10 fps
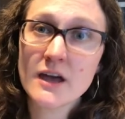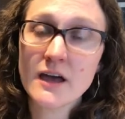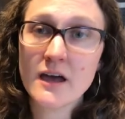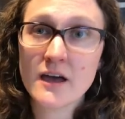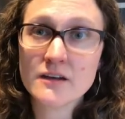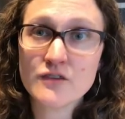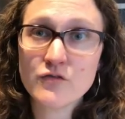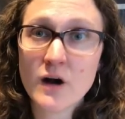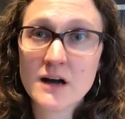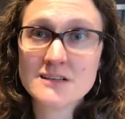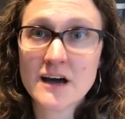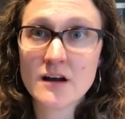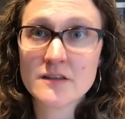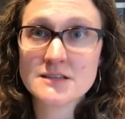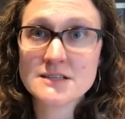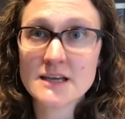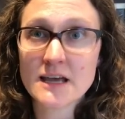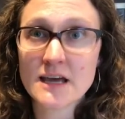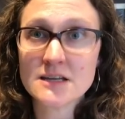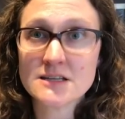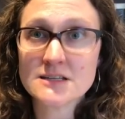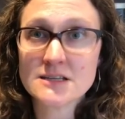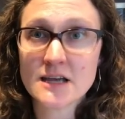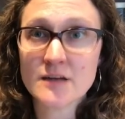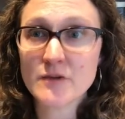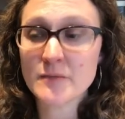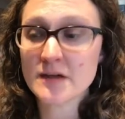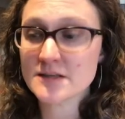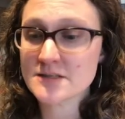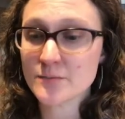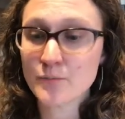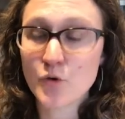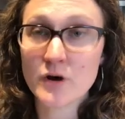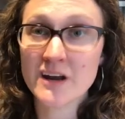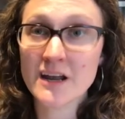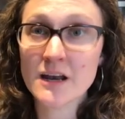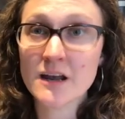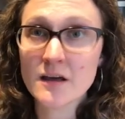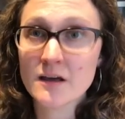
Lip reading: and you've walked out on the sand, and the sand, maybe it's the morning,